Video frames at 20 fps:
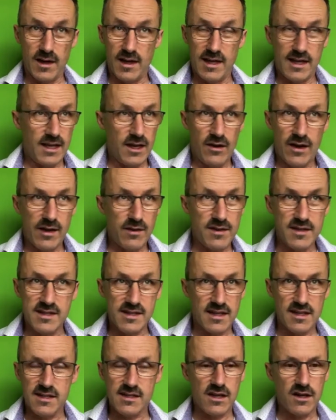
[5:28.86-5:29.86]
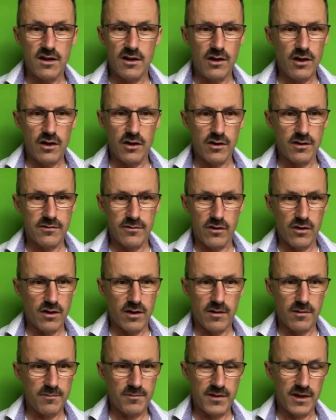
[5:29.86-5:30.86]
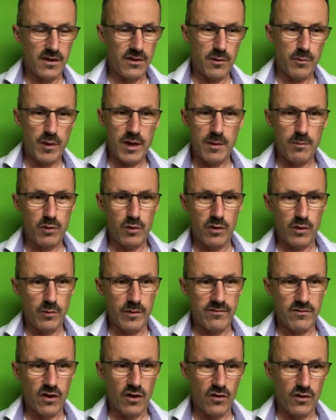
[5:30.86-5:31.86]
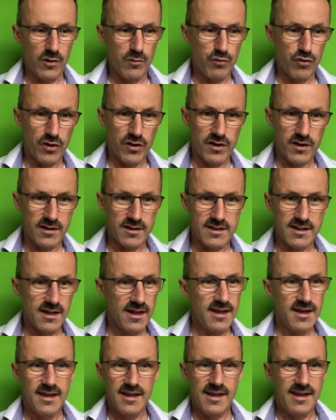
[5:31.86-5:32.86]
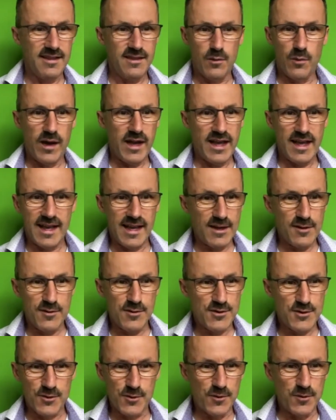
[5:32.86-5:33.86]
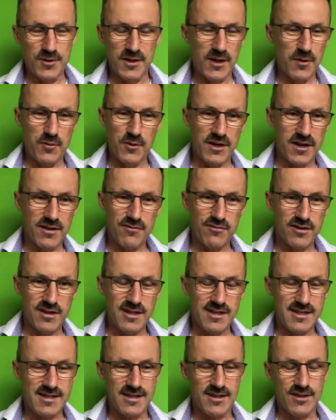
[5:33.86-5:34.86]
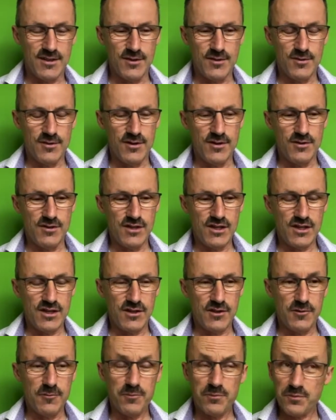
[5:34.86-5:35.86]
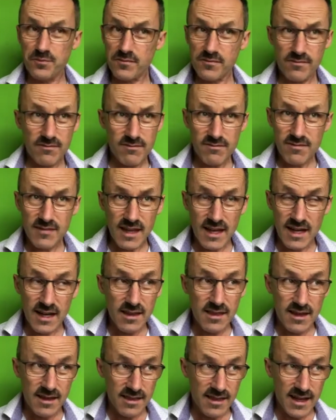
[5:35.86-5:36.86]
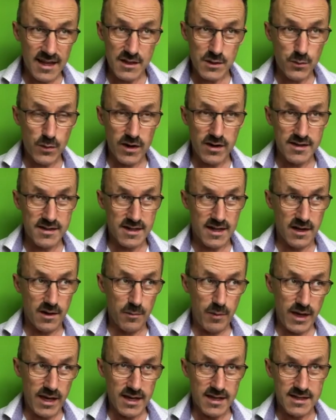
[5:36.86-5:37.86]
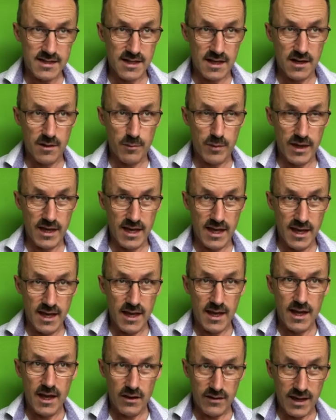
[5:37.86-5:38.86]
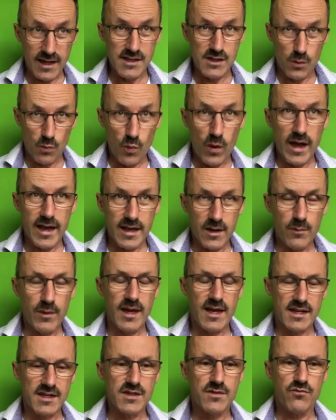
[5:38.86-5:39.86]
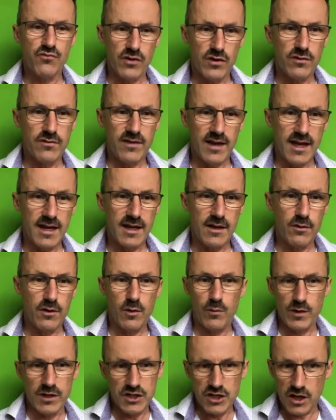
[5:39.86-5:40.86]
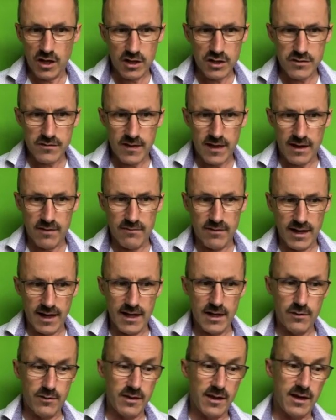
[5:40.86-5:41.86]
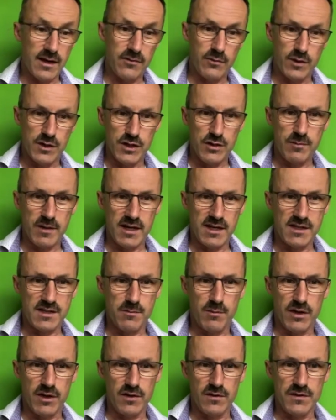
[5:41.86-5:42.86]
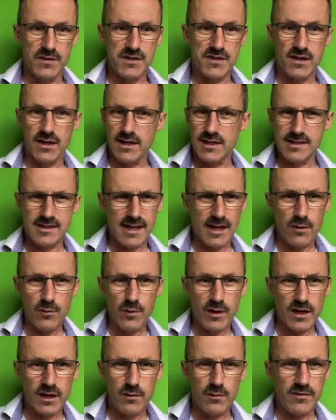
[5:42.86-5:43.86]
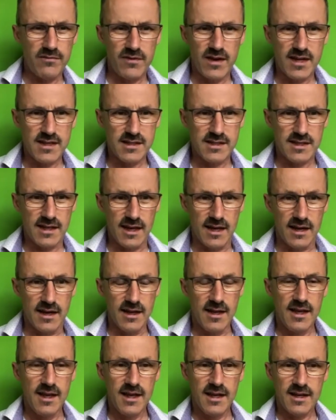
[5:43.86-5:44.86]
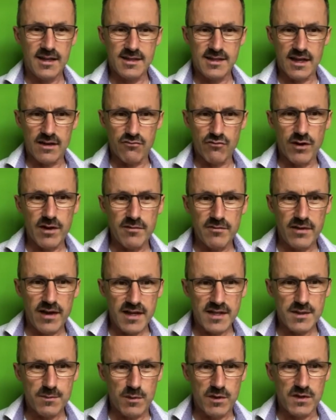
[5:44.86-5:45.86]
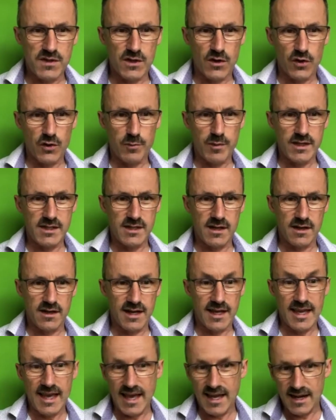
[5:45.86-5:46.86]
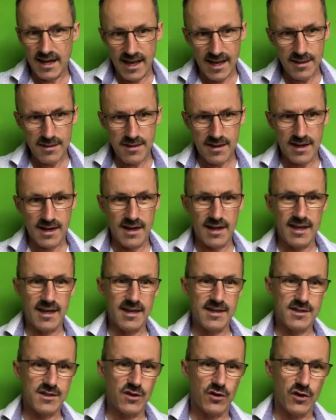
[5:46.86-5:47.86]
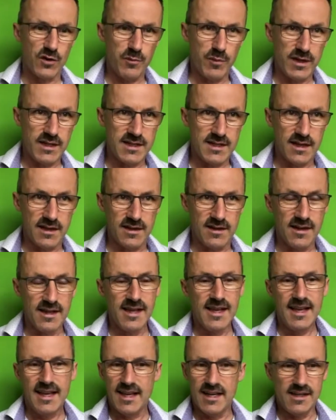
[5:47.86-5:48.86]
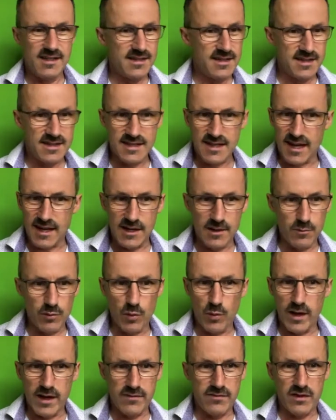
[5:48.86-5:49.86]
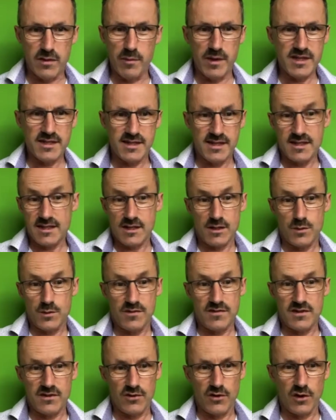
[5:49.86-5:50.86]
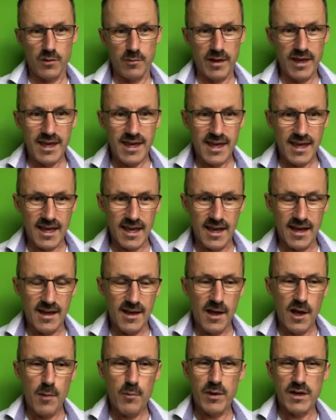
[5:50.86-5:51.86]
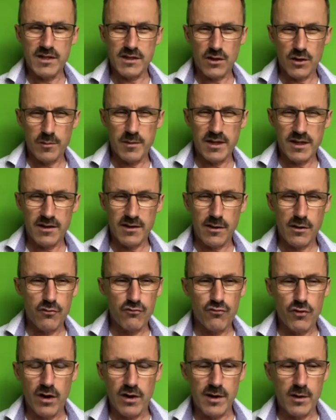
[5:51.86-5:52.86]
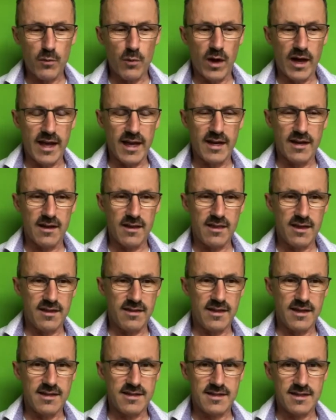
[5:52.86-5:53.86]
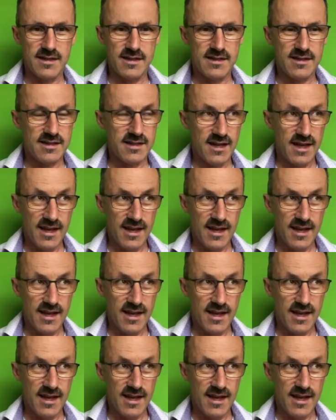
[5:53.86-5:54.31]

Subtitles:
how this thing is going to look for our, the people that we've got, the product in the warehouse, or whatever it is that you do. And I think that's where it's going to be. It's going to be, okay, so where can we add some real value? Can we charge for that value? And then if we do make some money on the side, is how are we going to invest that? Because that reinvestment's got to be done, again, ethically. It's got to be done in a sustainable way for the business, because we've still got to be here, but it's got to be done in the right way. And I think there's this,